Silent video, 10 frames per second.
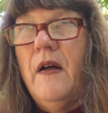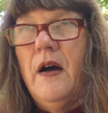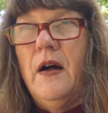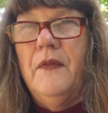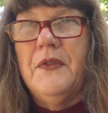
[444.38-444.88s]

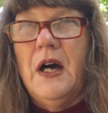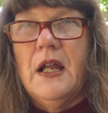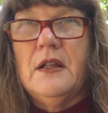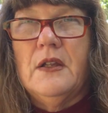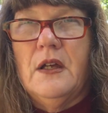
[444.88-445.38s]
um,
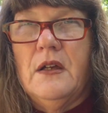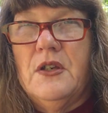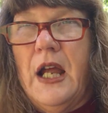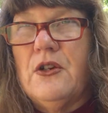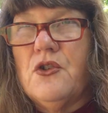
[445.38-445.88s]
not in the
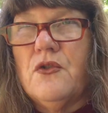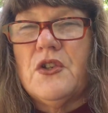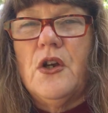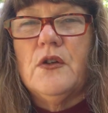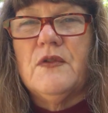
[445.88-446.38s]
danger
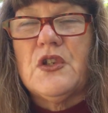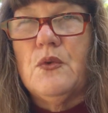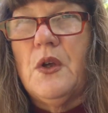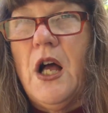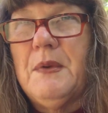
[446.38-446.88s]
zone of
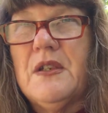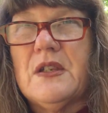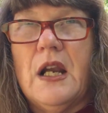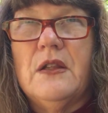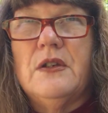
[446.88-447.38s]
tsunamis,
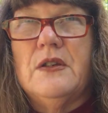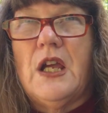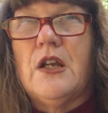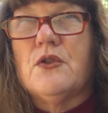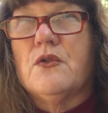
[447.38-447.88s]
not in the
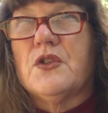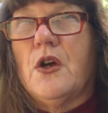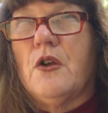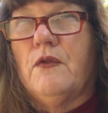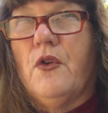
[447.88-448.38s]
danger
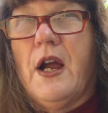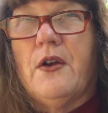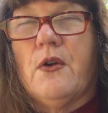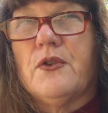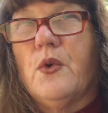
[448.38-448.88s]
zone of
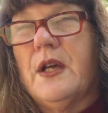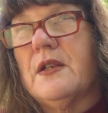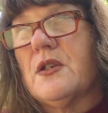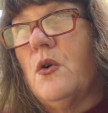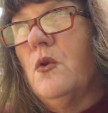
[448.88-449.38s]
great
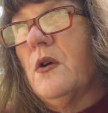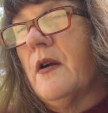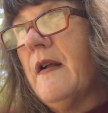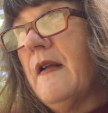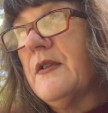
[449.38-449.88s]
earthquakes
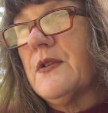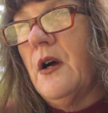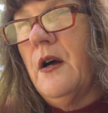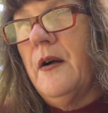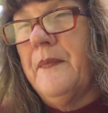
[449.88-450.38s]
or
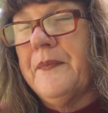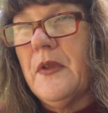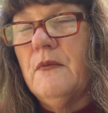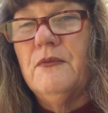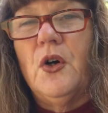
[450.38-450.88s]
um,
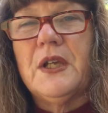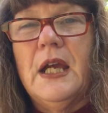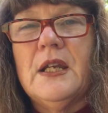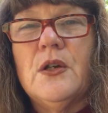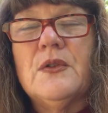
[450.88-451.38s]

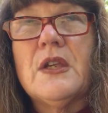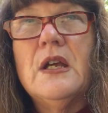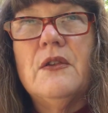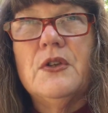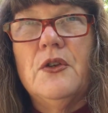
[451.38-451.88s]
volcanoes,
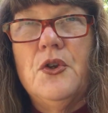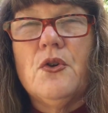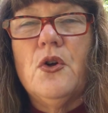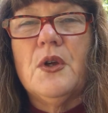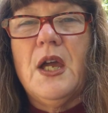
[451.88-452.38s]
then
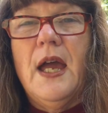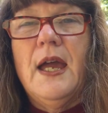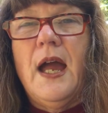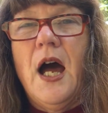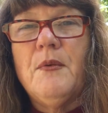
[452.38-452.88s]
you're
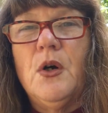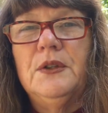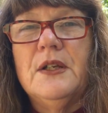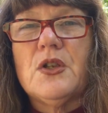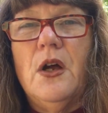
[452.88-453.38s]
okay. I'm
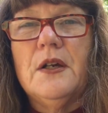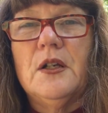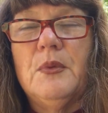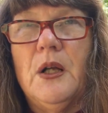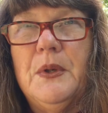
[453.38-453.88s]
only talking
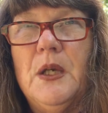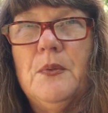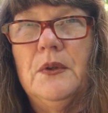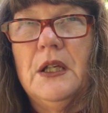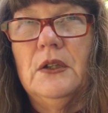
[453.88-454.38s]
about
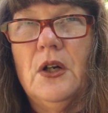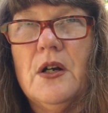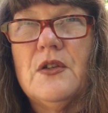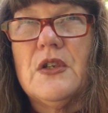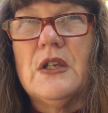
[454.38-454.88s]
people in
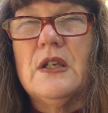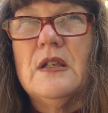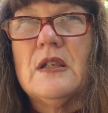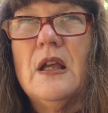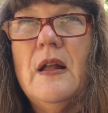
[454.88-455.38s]
large
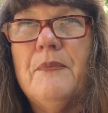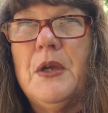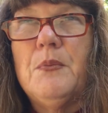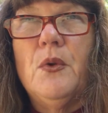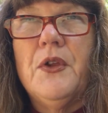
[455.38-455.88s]
cities,
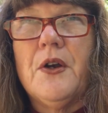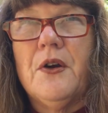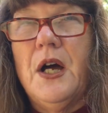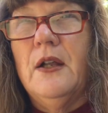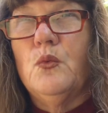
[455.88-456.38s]
people that are
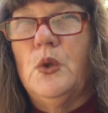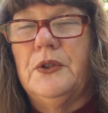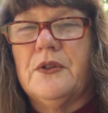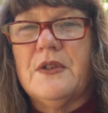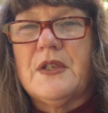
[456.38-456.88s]
not in
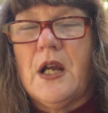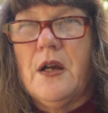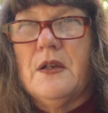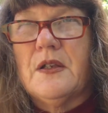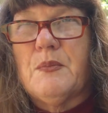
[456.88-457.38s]
wilderness
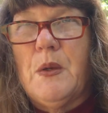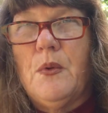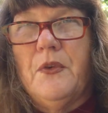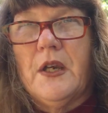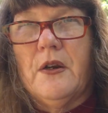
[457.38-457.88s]
areas,
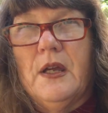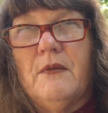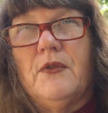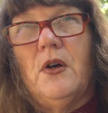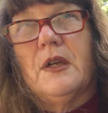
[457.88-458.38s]
people that are
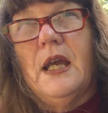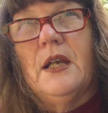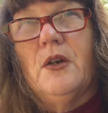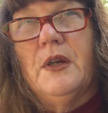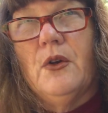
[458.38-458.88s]
in
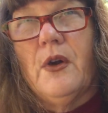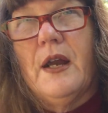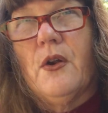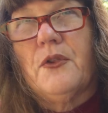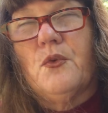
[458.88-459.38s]
volcano and
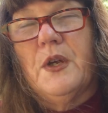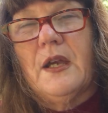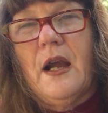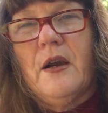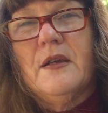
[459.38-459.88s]
great
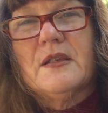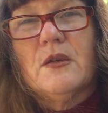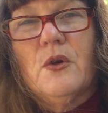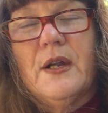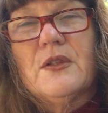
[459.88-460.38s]
earthquake areas
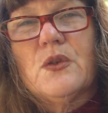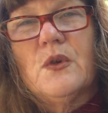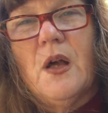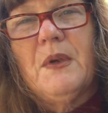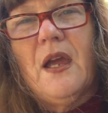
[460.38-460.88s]
and great
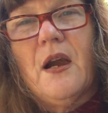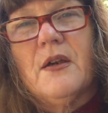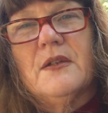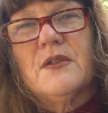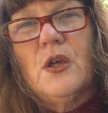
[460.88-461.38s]
tsunami
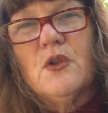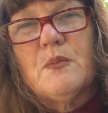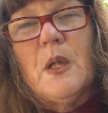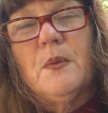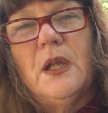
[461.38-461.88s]
areas. Those
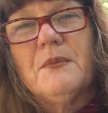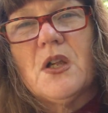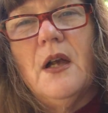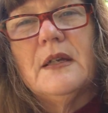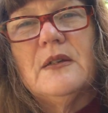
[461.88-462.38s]
people I'm
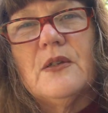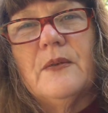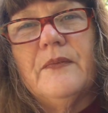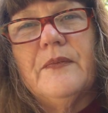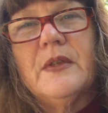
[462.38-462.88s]
talking
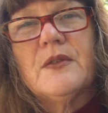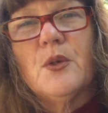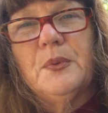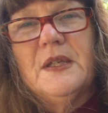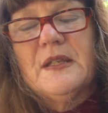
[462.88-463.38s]
to.
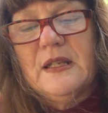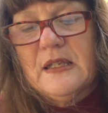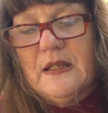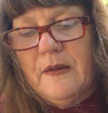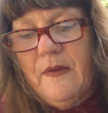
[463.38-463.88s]
So please
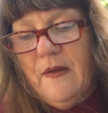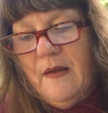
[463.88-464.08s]
listen.